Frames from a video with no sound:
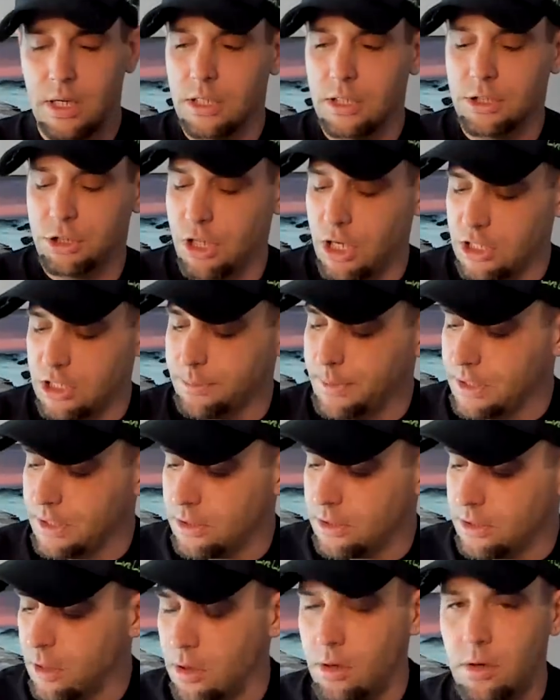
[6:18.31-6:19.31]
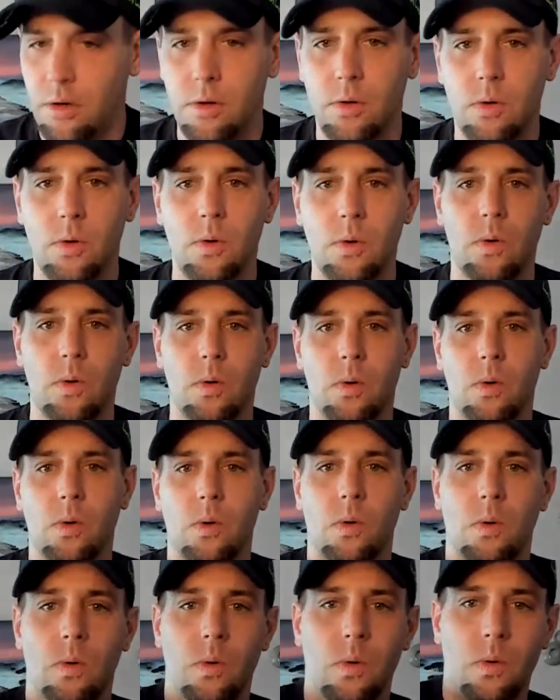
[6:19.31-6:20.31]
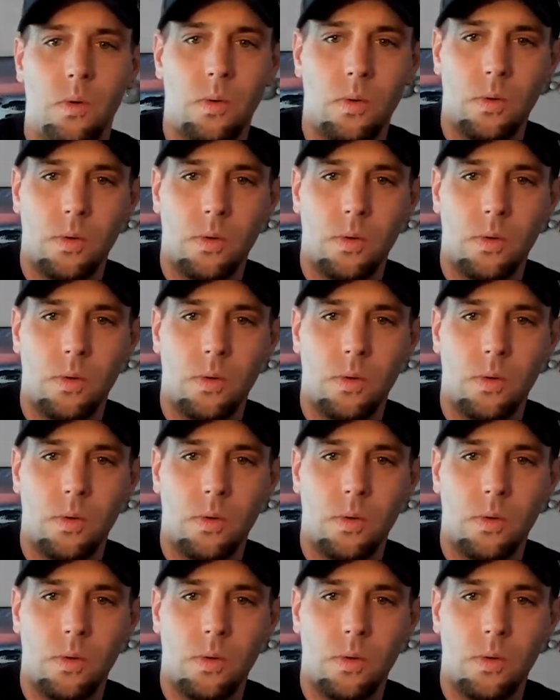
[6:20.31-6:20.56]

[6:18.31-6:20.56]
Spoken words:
Judgment card. Ooh.